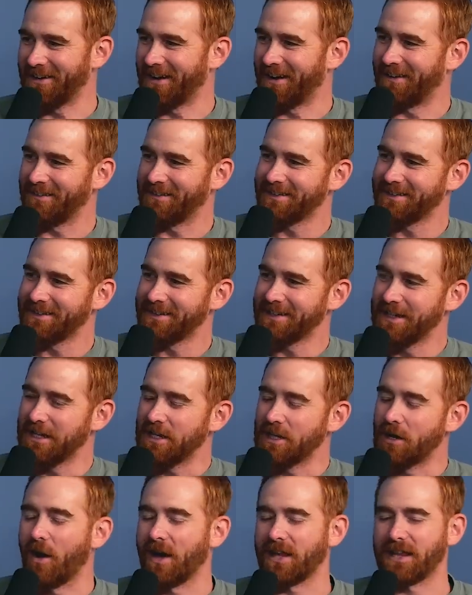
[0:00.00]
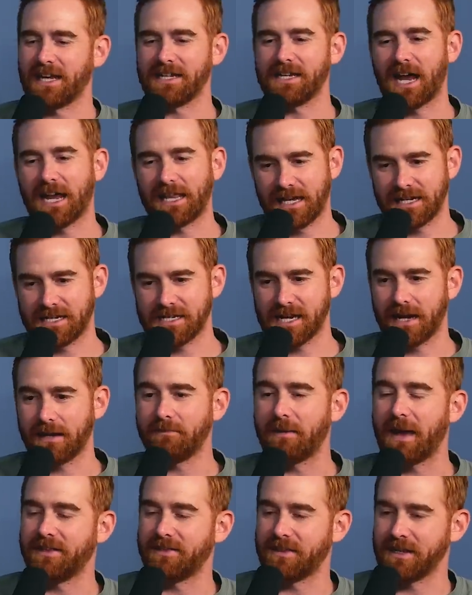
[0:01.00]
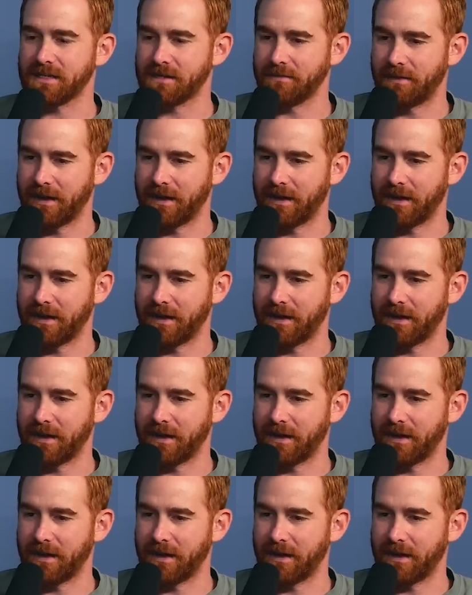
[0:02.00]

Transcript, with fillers: Bateman would have been. No, I like saying bad things